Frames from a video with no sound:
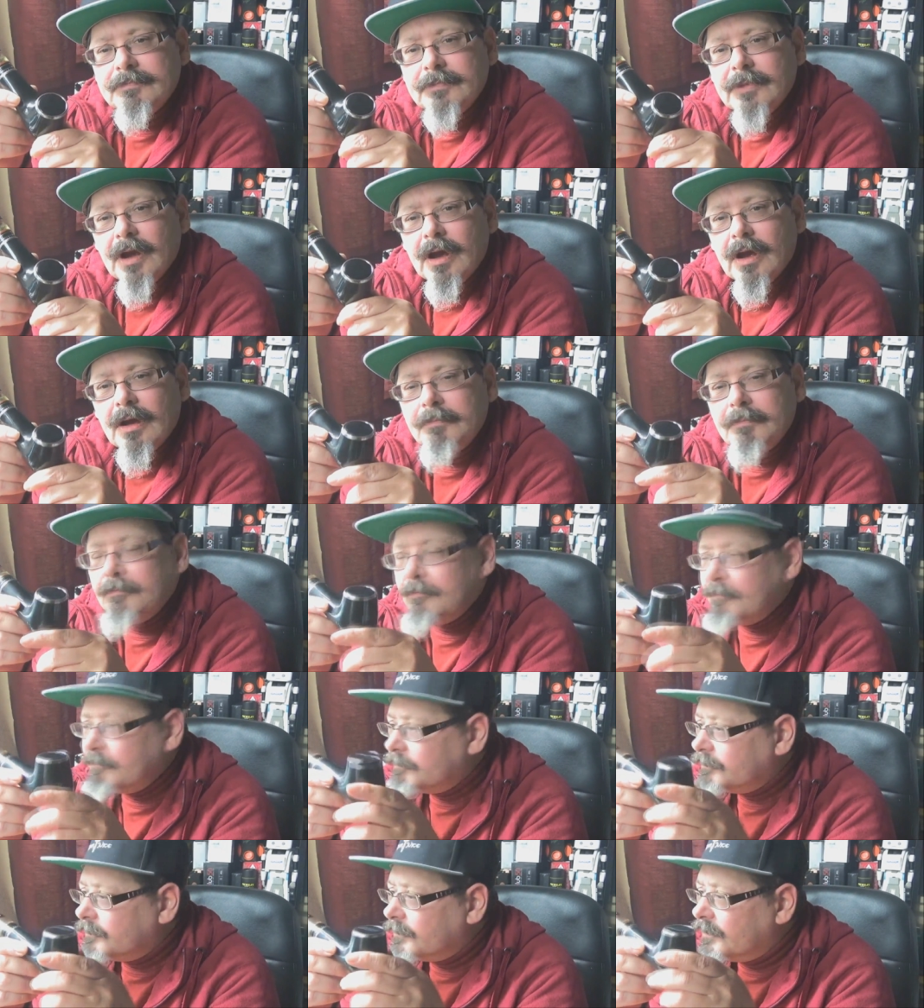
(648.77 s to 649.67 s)
Yeah.
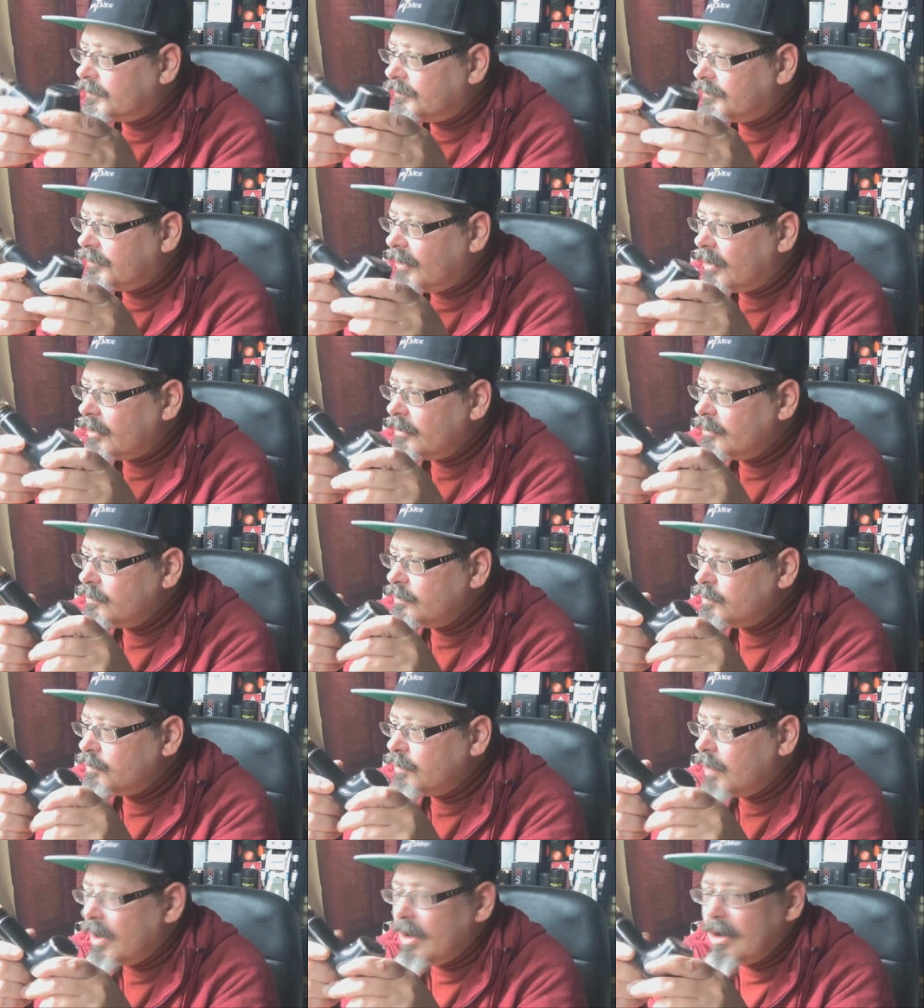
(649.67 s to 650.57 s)

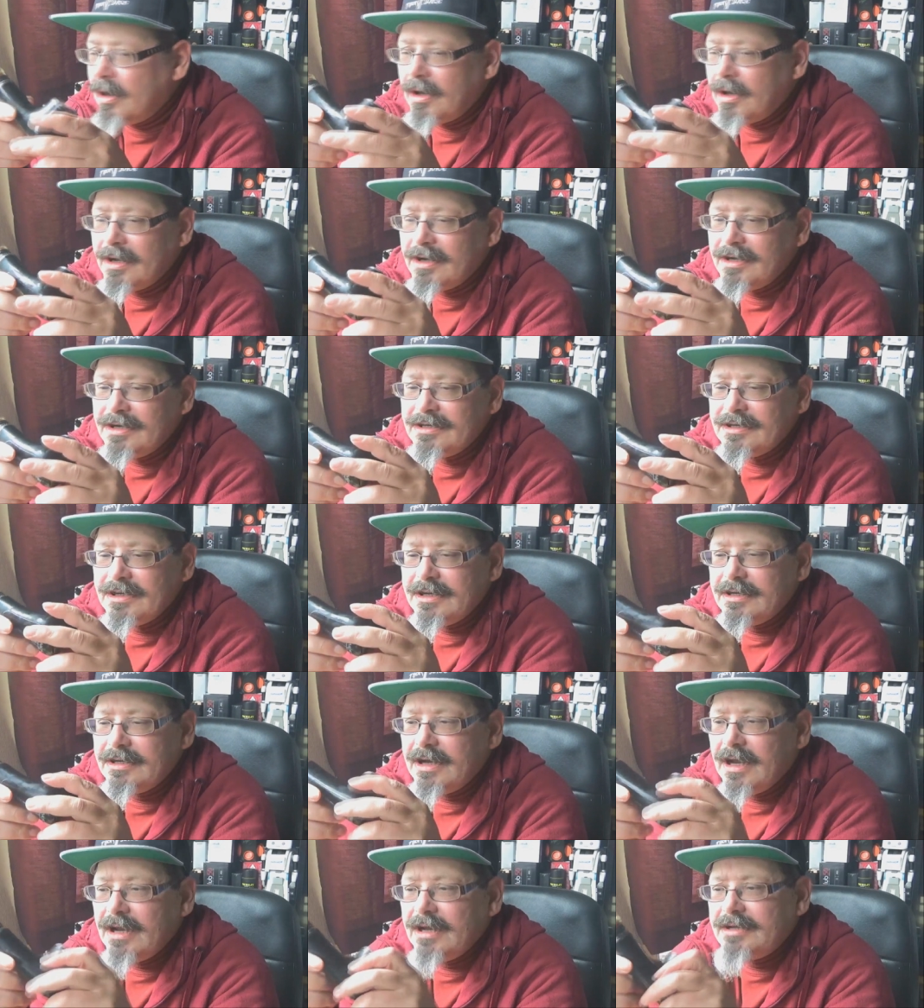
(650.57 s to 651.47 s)
So uh, and
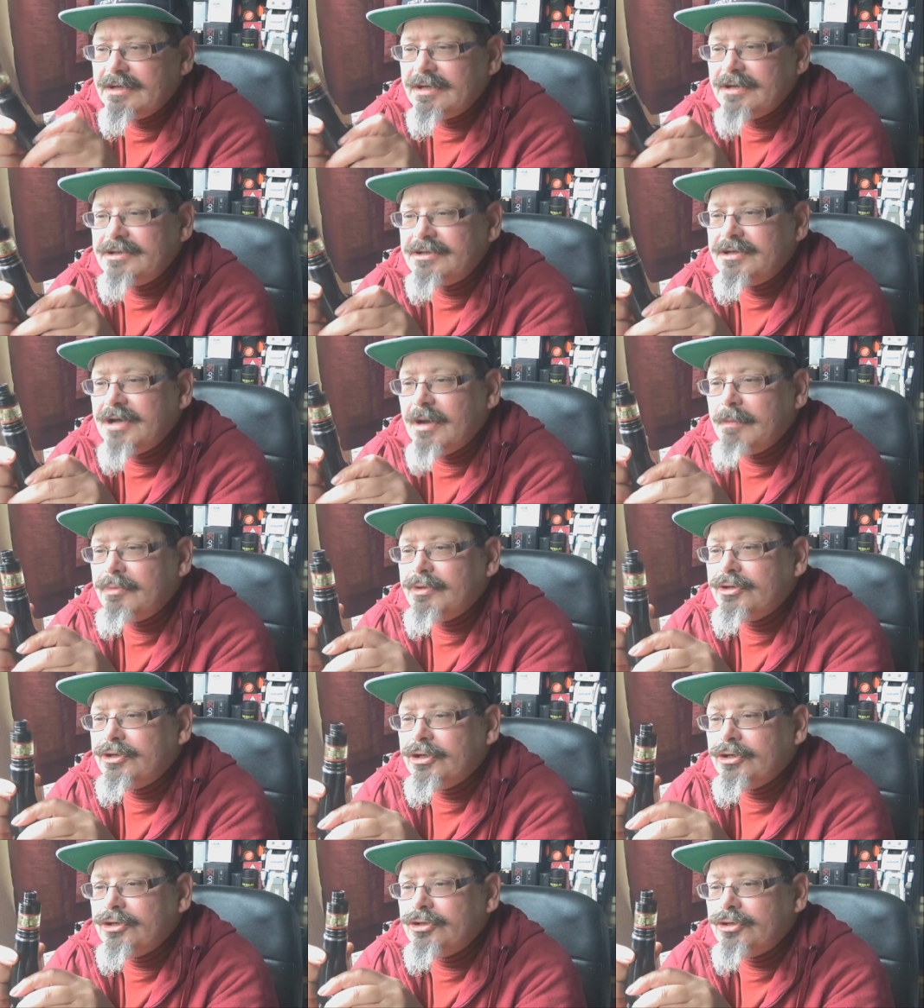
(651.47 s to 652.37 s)
it, it does
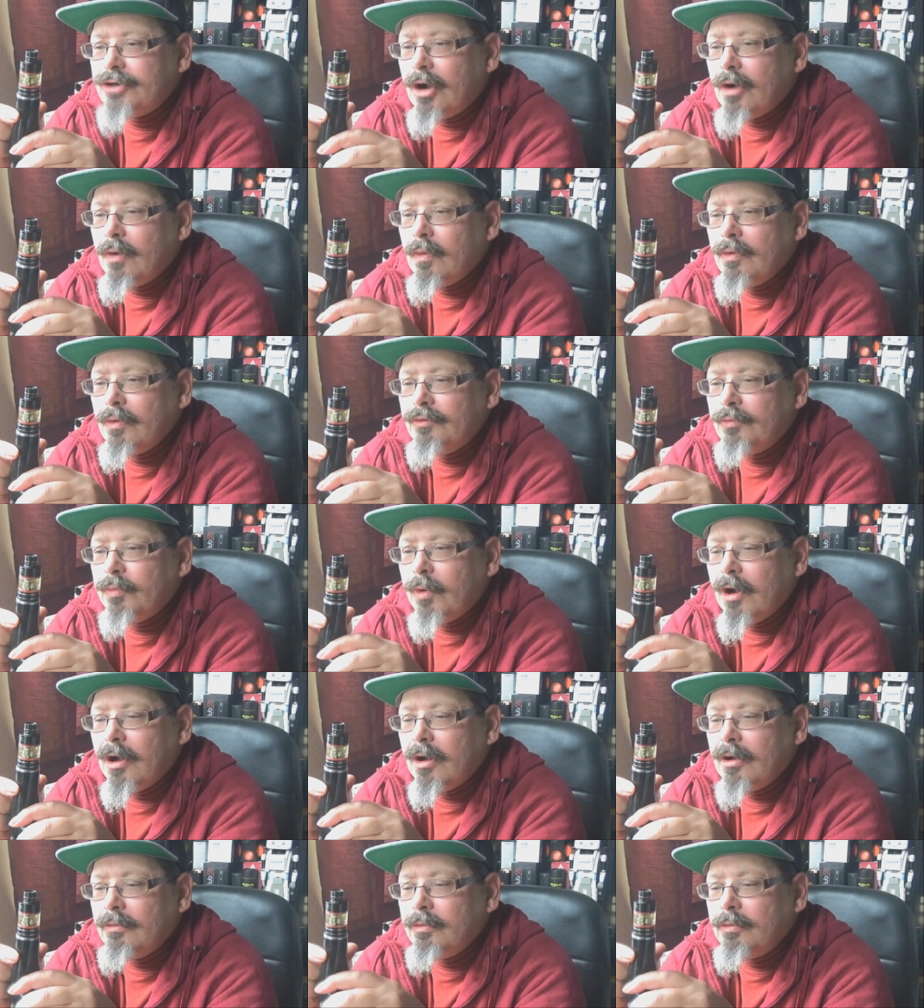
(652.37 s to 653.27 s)
temperature control as
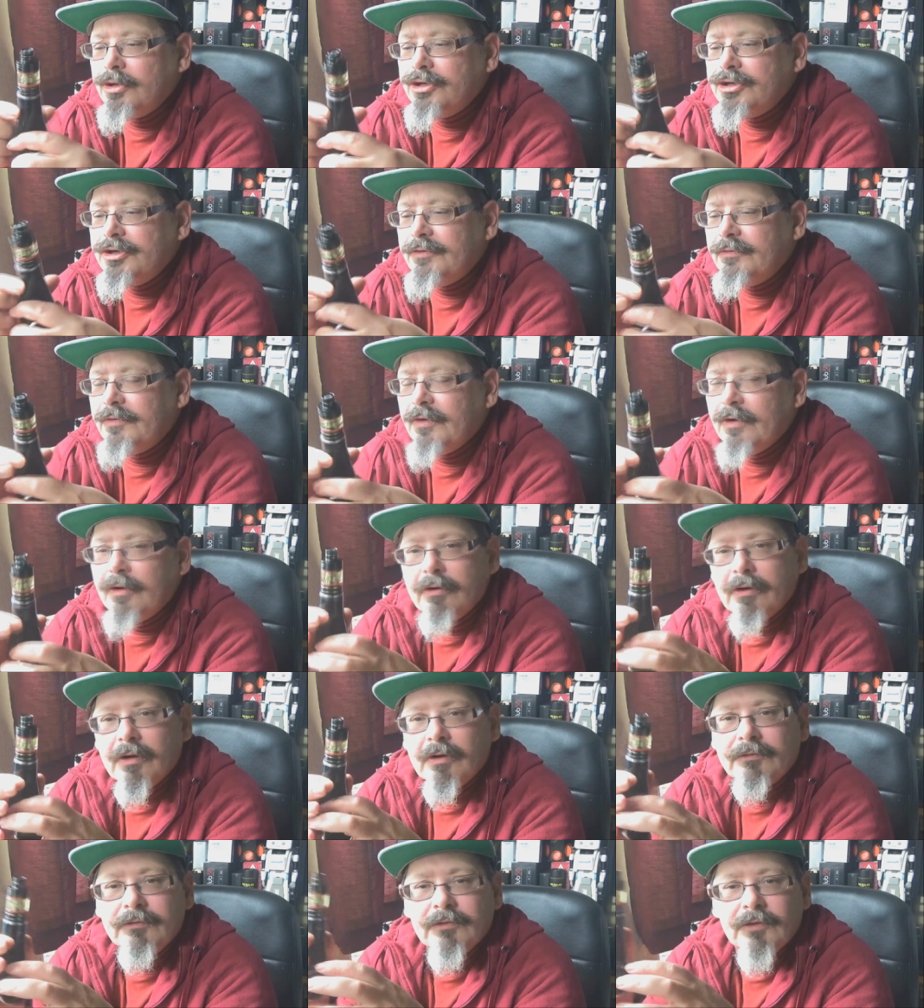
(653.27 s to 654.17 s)
well, which is fair
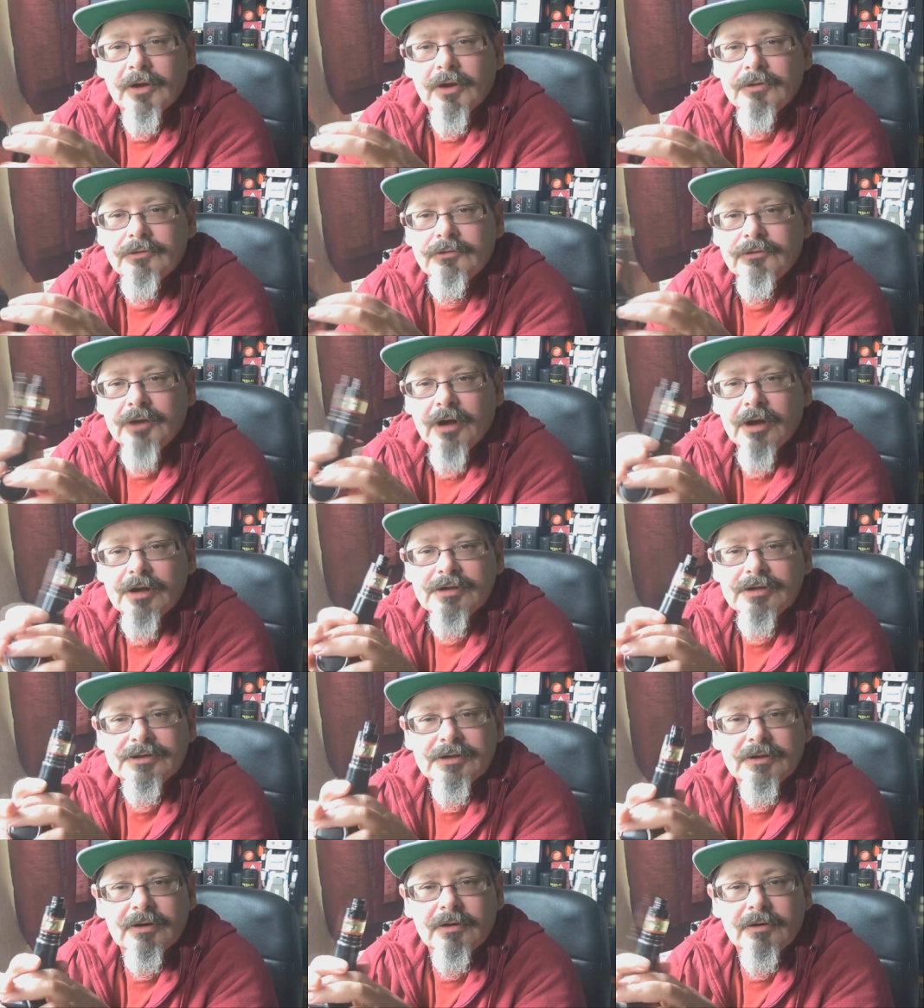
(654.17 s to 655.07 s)
enough for those
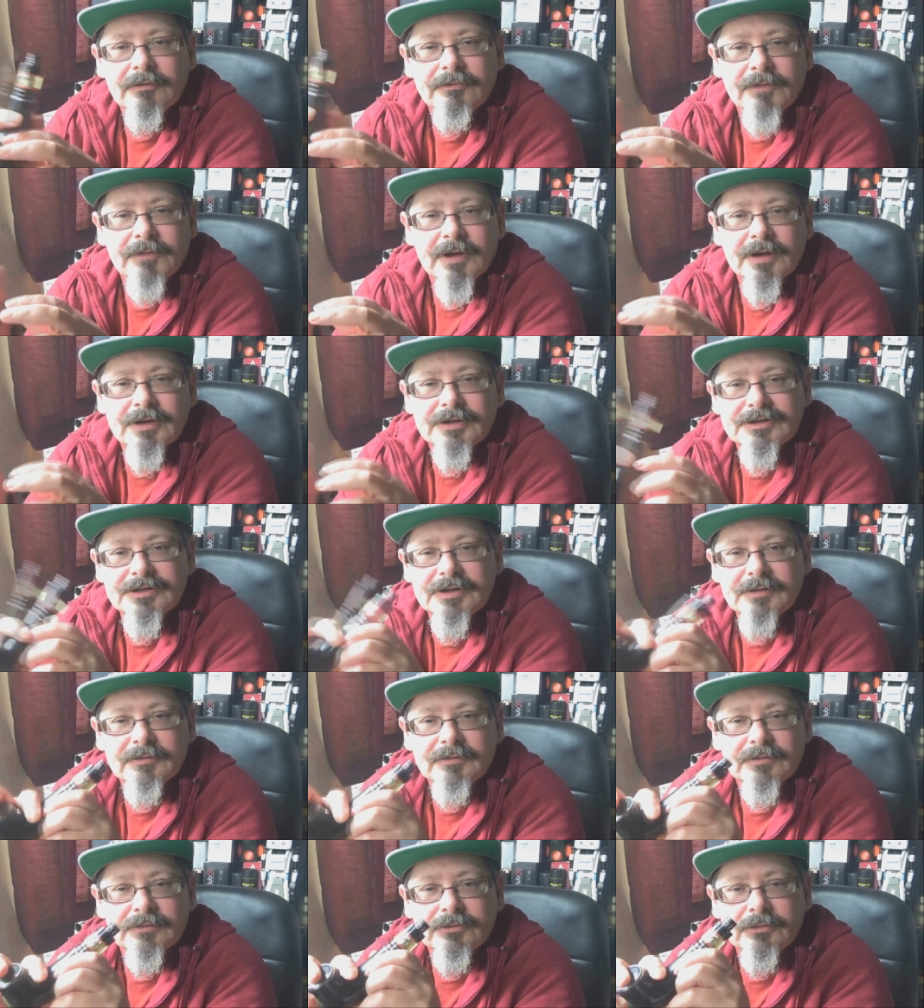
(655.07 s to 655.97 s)
days that I
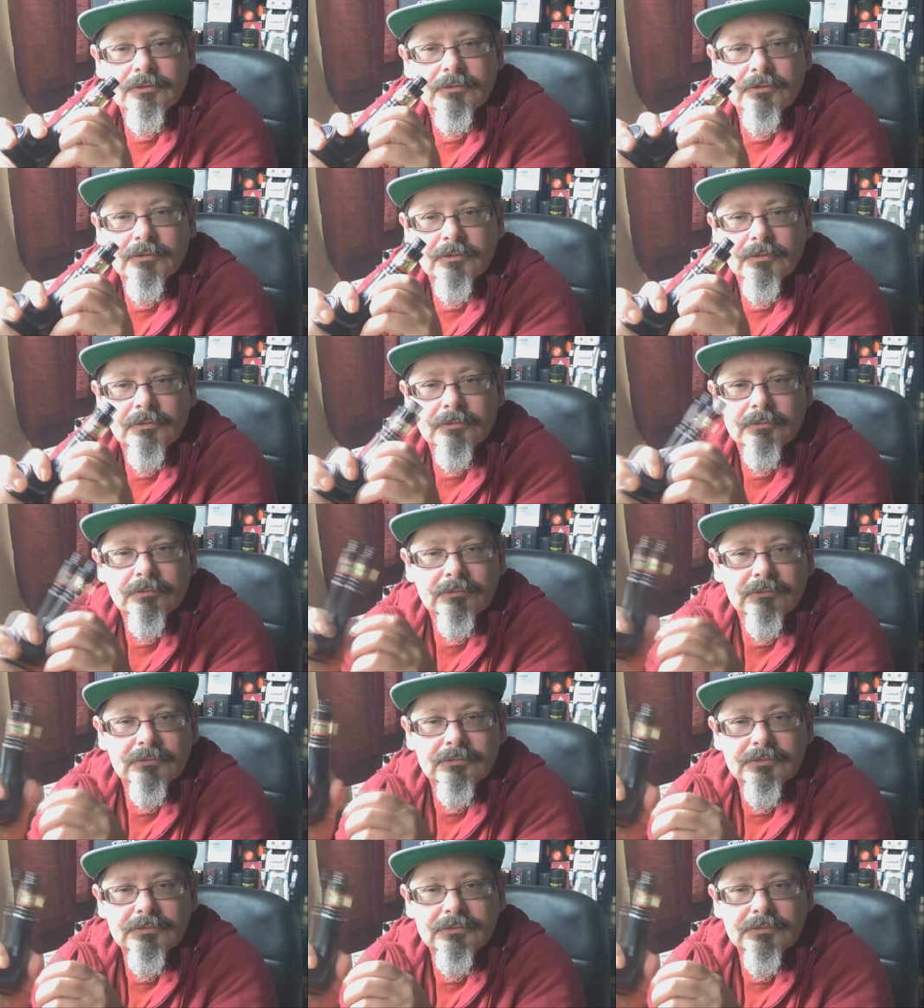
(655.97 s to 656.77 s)
fancy tooting on